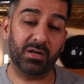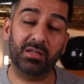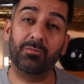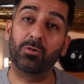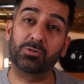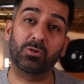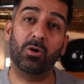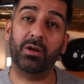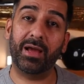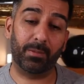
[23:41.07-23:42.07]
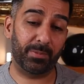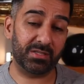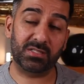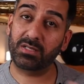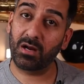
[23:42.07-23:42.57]
But they've also got
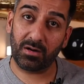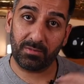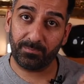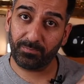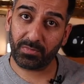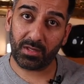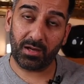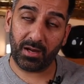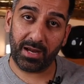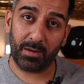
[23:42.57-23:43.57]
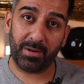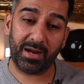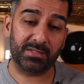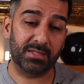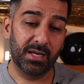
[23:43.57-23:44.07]
Alpine Star
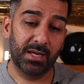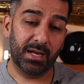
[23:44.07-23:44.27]
airbags.